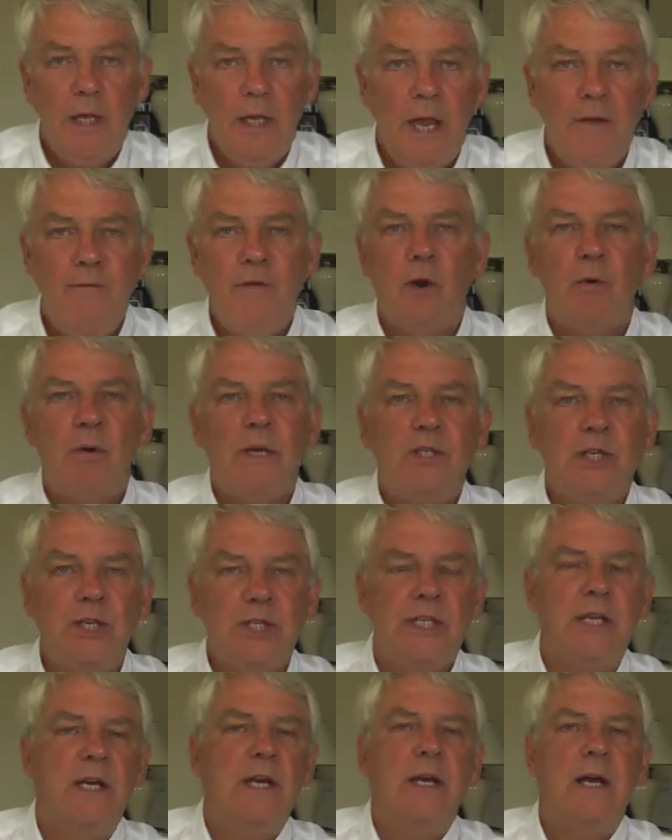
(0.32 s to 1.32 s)
If you're
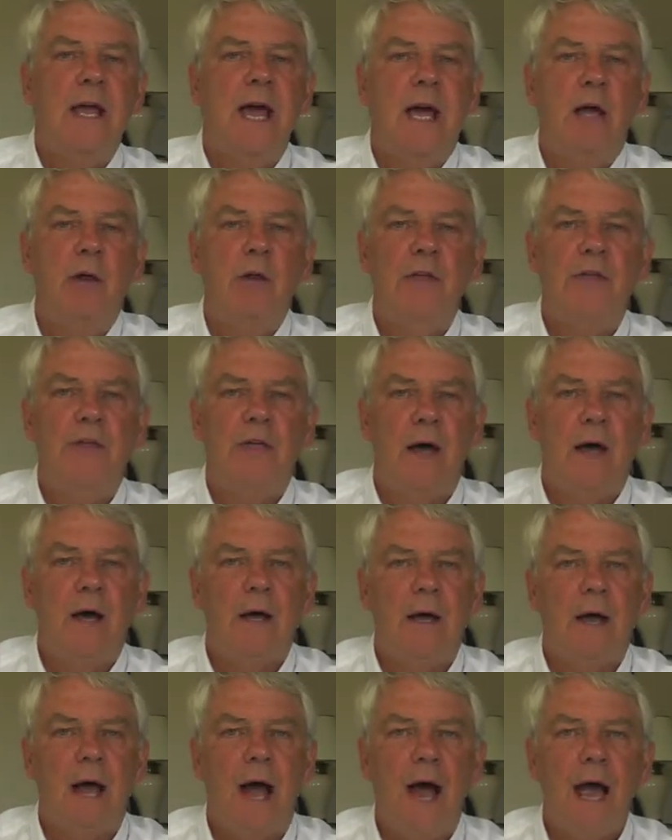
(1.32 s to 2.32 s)
interested in health,
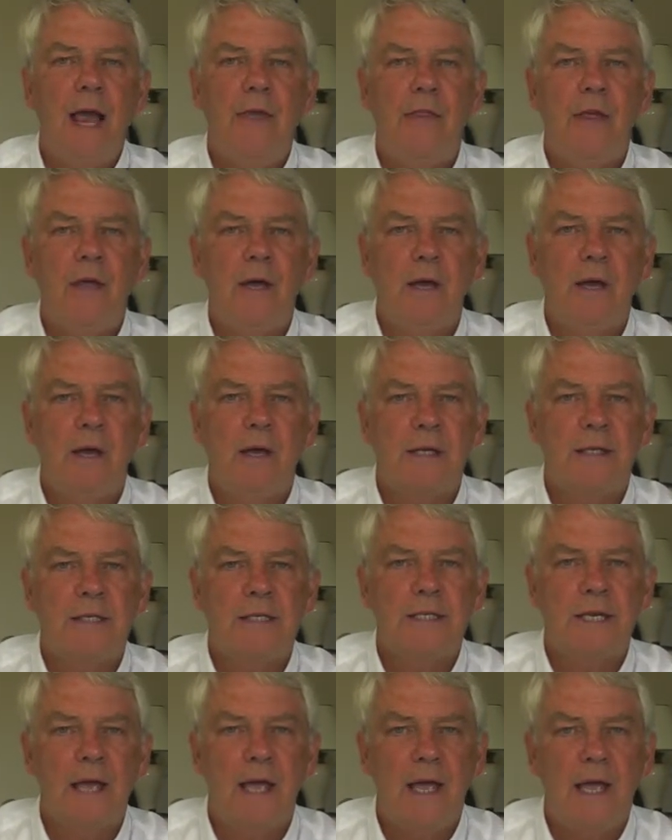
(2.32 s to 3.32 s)
either
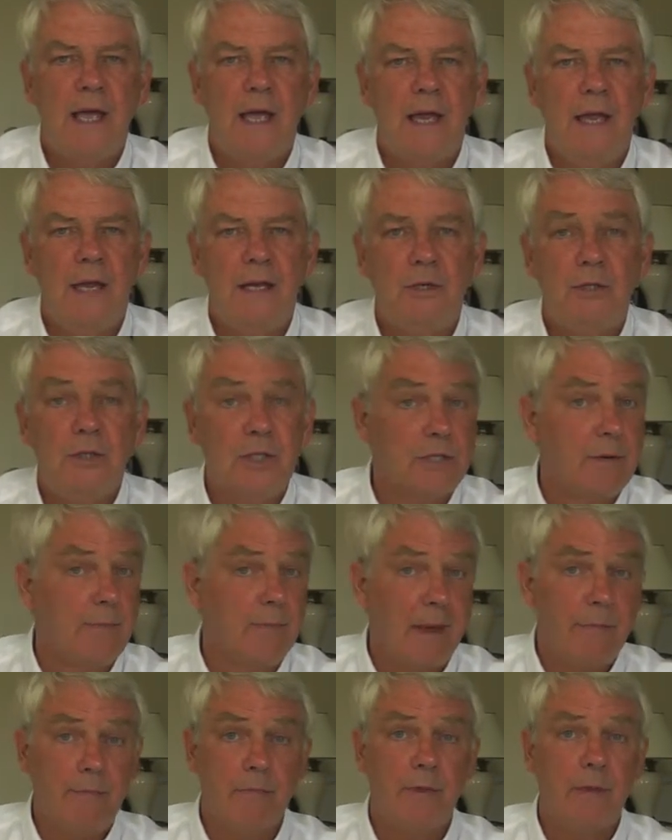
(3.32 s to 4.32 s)
as just a
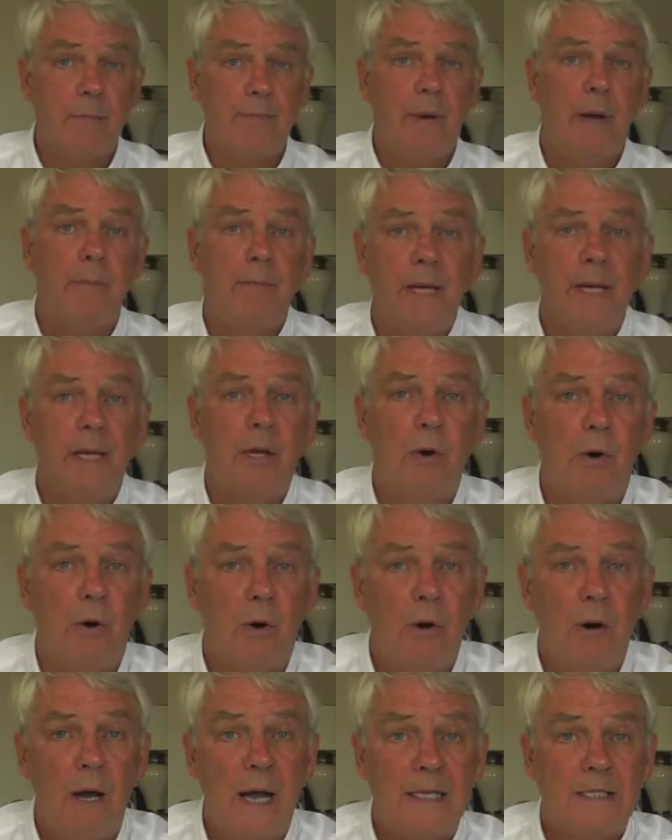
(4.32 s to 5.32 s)
member of the public
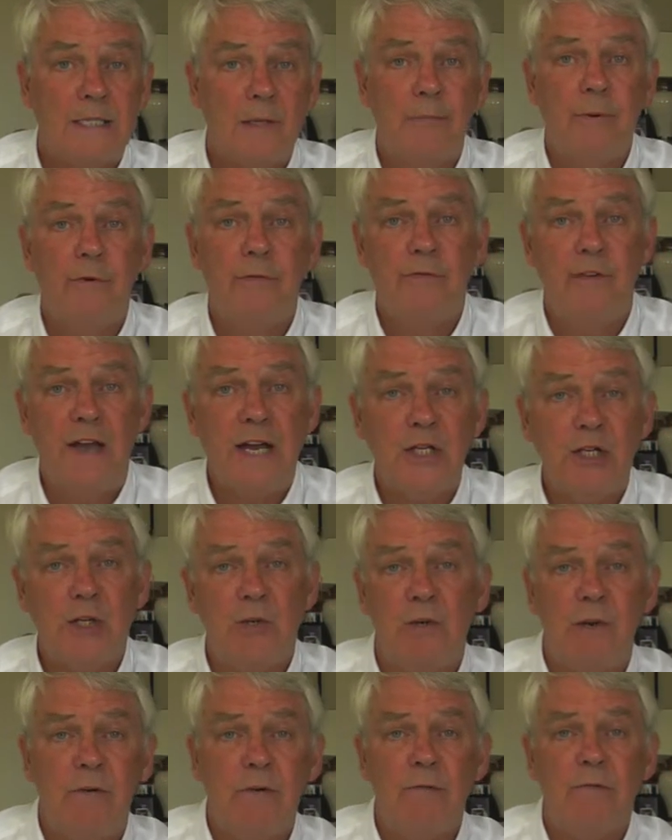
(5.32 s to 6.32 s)
or as a
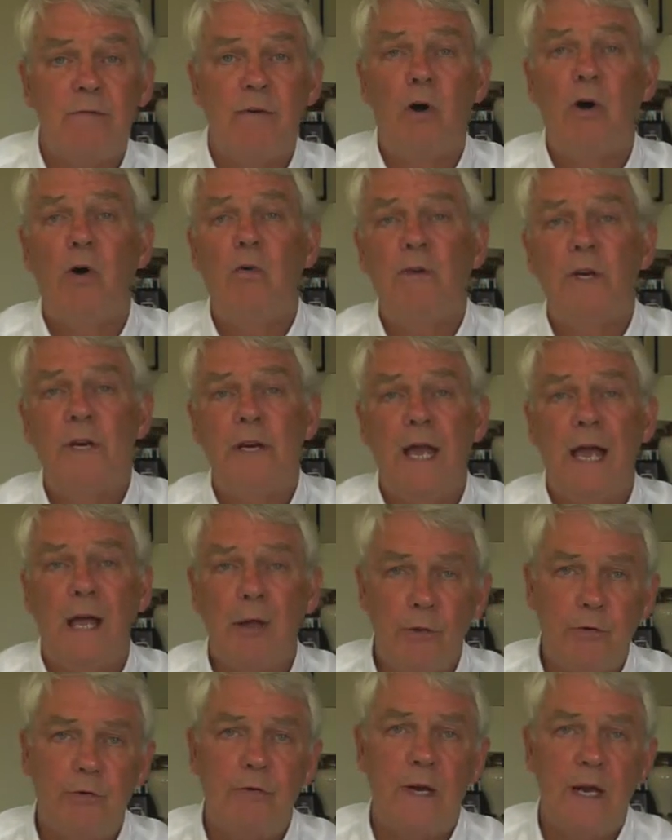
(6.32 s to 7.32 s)
professional, you're involved in
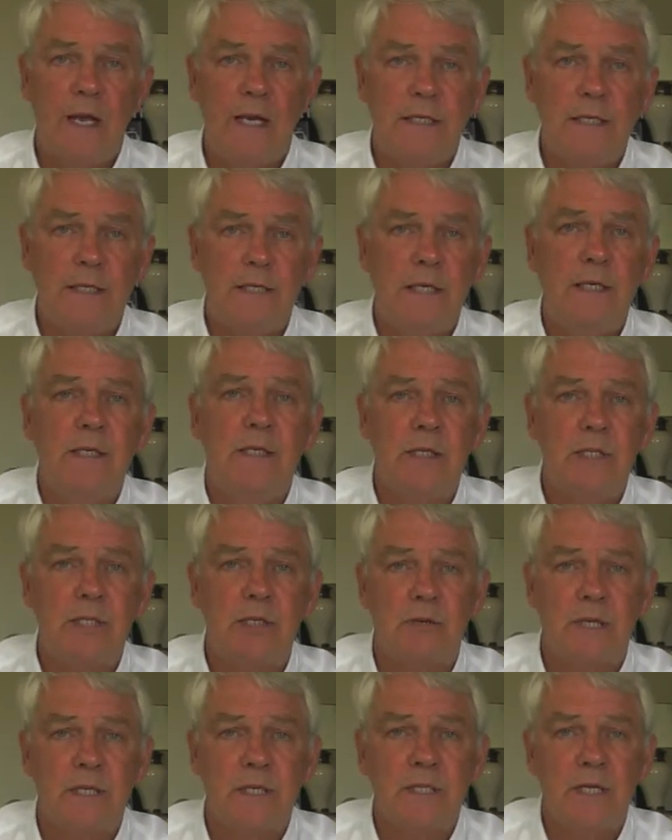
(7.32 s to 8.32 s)
health-related
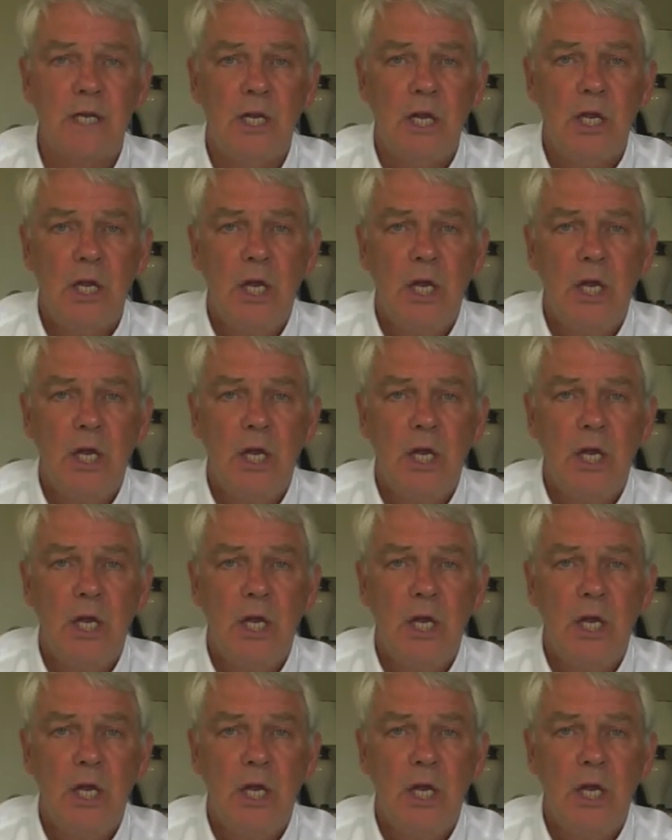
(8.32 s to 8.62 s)
industries,